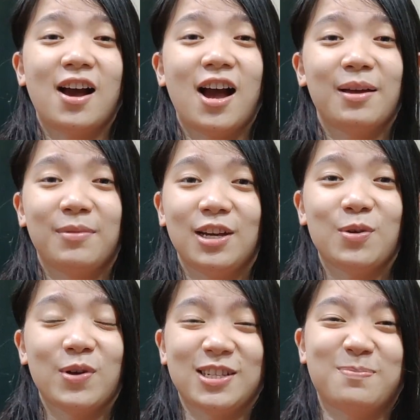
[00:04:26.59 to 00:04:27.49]
I'm
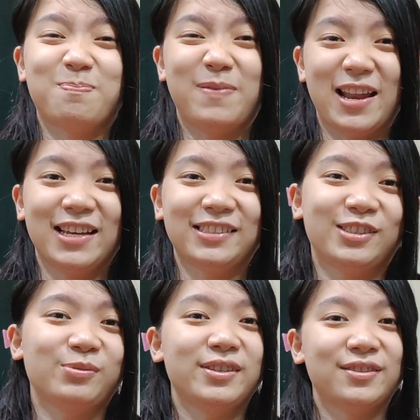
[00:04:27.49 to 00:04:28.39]
anyways
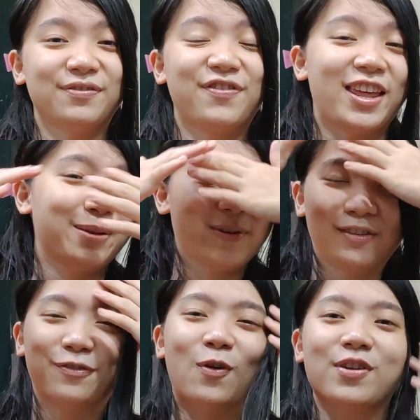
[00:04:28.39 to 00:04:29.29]
blessed with a very
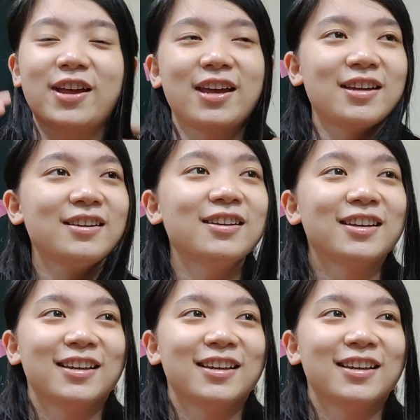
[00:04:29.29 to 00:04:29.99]
big forehead.